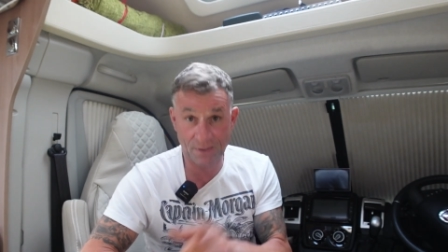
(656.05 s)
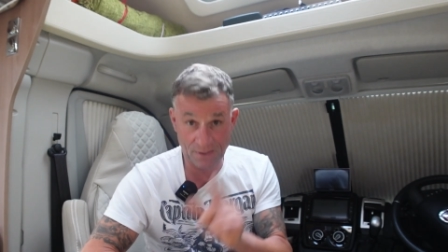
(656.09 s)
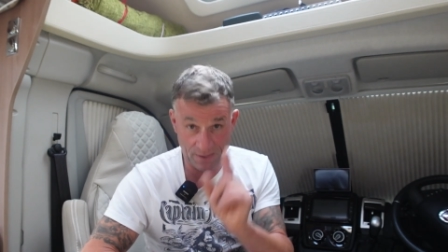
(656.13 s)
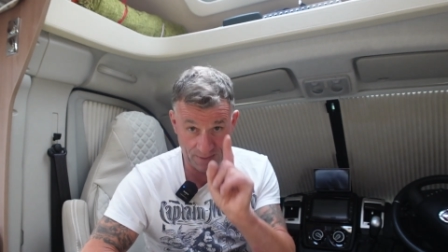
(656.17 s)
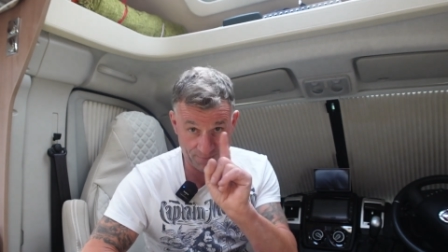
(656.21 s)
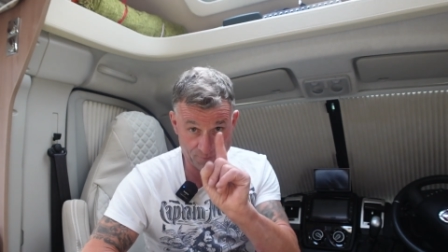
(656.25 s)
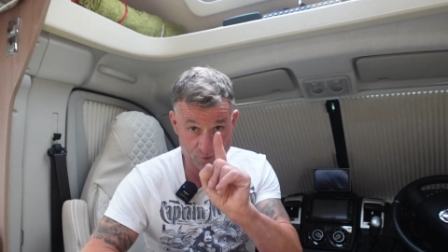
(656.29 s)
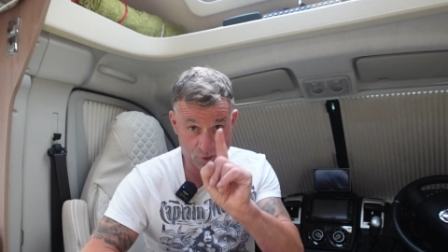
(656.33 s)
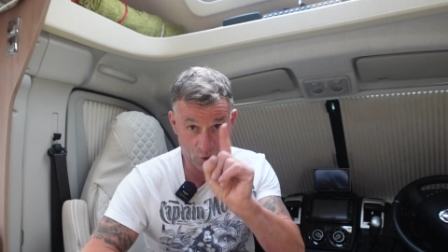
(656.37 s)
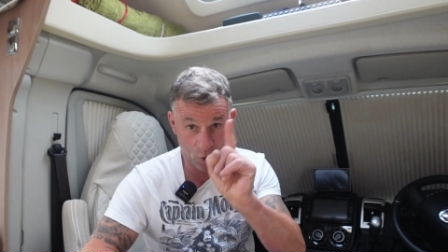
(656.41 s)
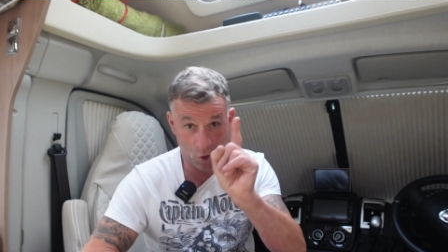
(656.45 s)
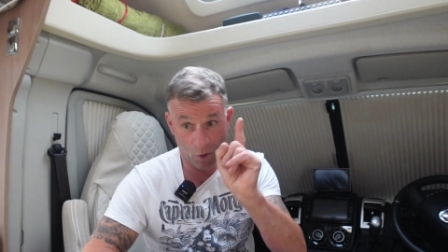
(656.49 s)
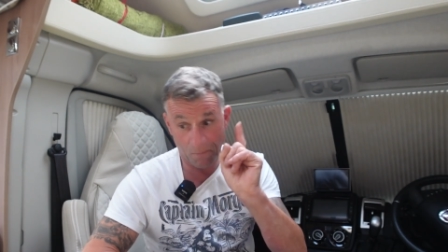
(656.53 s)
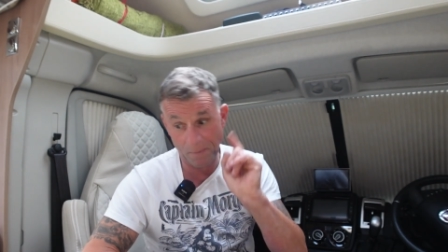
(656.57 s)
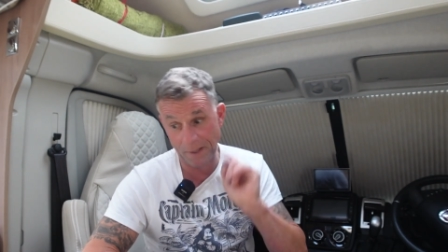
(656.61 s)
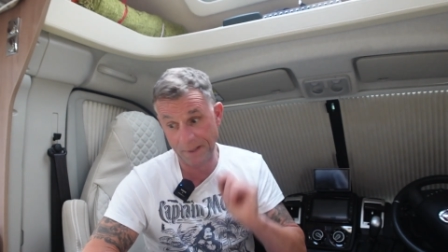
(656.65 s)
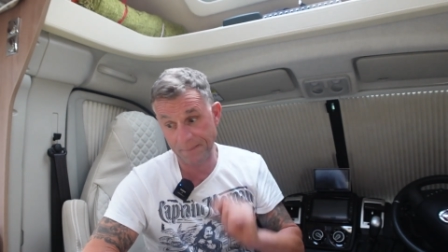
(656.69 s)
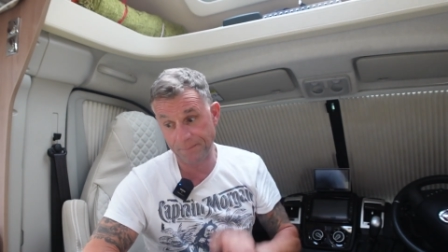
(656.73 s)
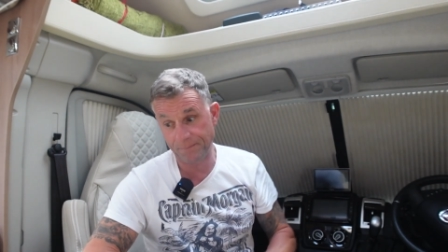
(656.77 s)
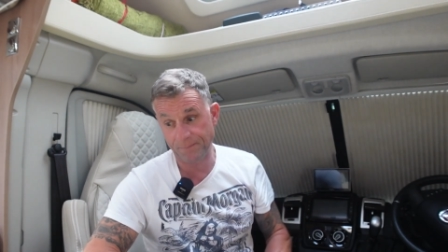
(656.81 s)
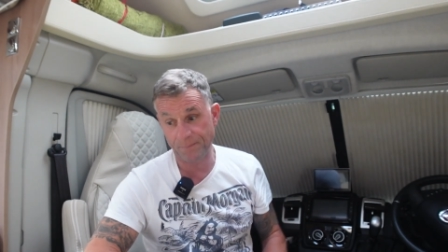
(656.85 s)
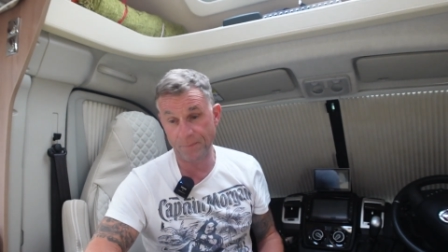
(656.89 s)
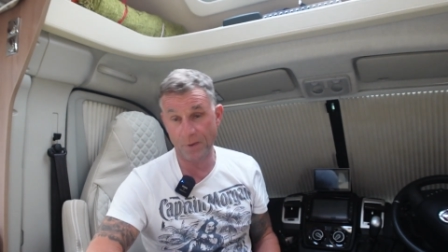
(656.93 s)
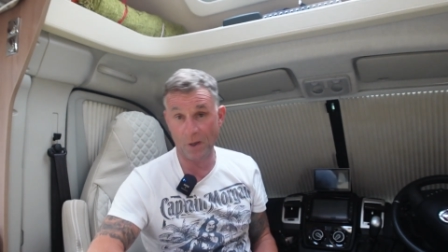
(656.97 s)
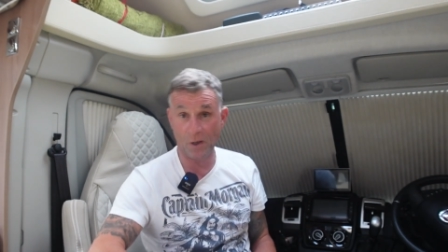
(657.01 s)
Leave us a
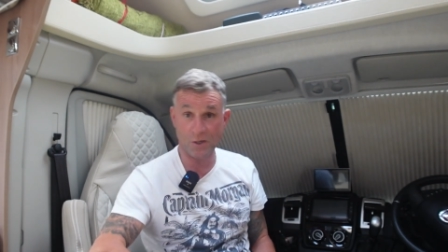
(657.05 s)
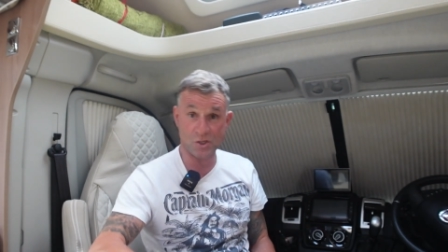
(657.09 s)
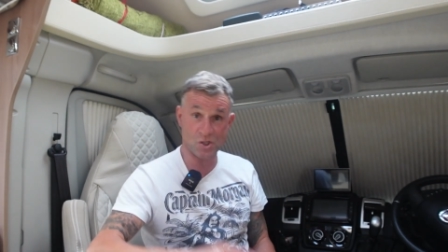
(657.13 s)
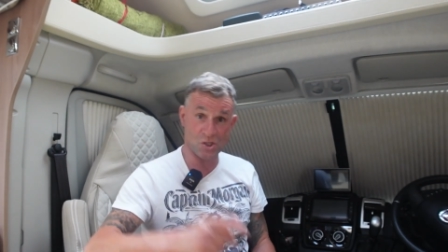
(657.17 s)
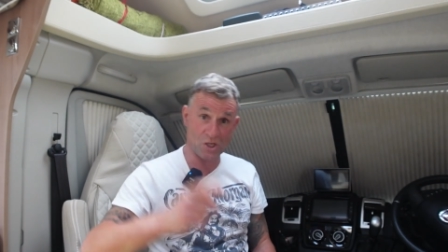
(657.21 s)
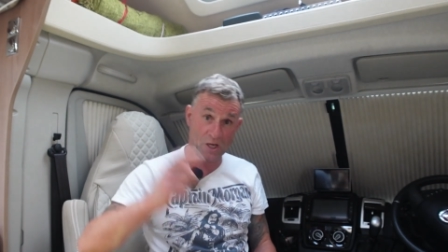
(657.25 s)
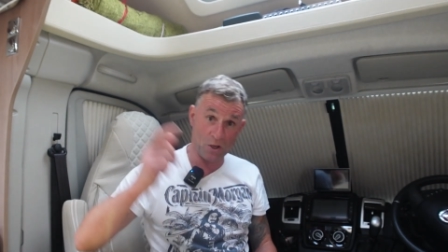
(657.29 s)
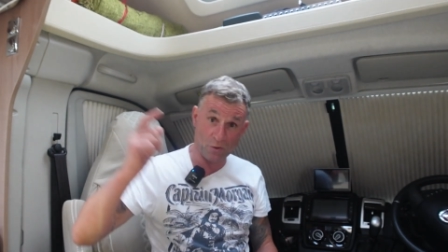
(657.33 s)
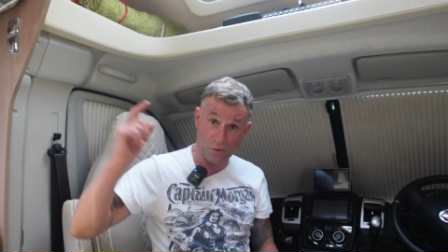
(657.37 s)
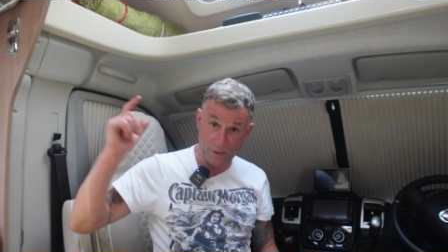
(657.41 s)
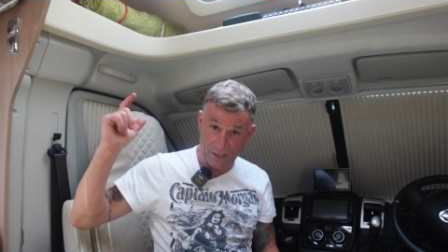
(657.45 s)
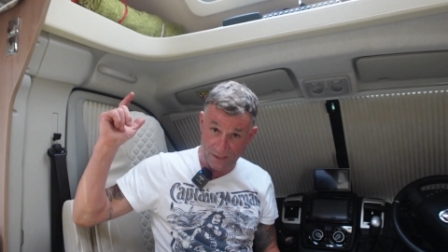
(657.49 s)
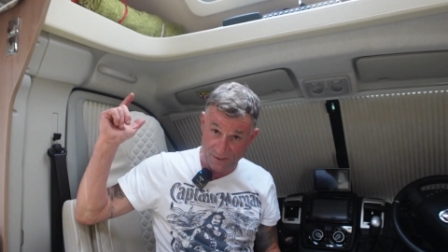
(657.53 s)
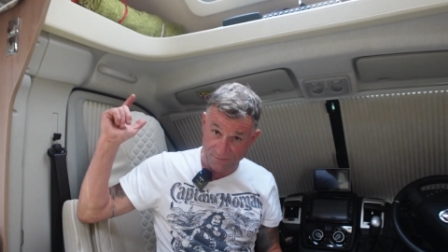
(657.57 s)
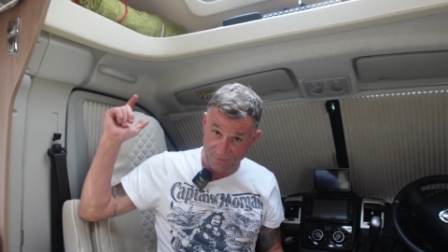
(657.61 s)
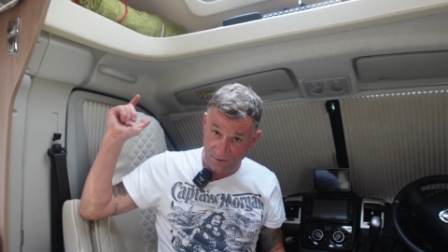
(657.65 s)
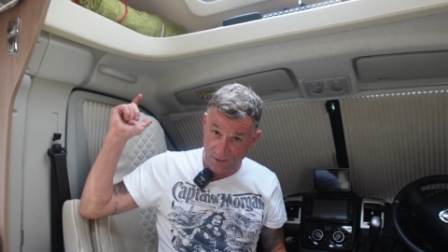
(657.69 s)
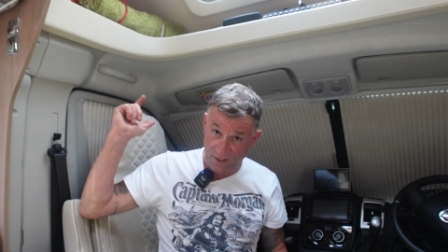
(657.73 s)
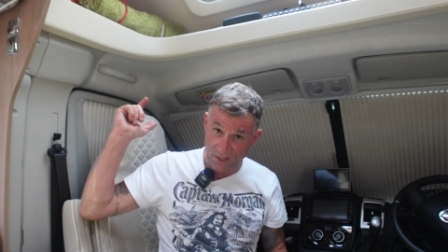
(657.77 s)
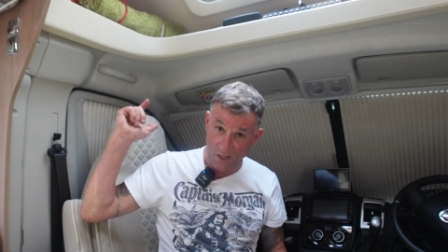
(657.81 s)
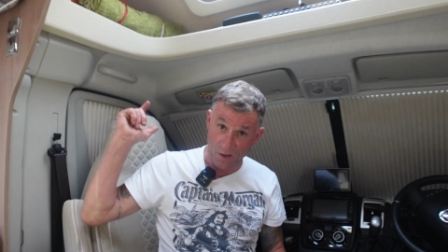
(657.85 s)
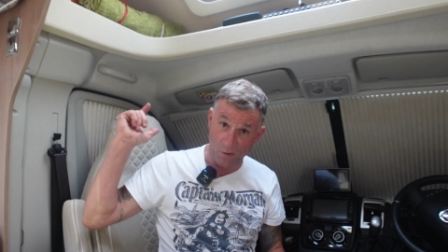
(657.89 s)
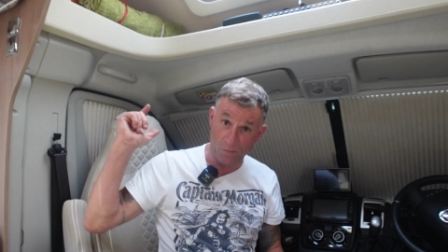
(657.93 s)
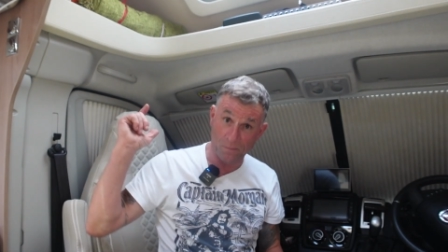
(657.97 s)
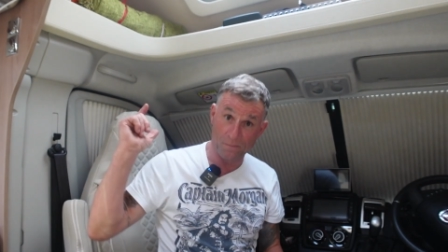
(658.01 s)
comment. See you in the next
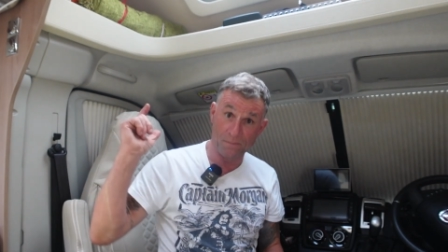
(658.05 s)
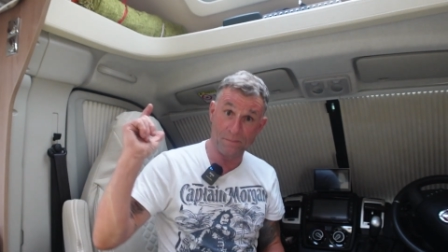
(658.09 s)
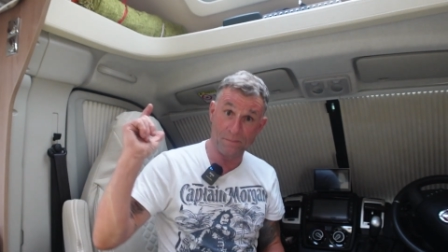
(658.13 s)
video.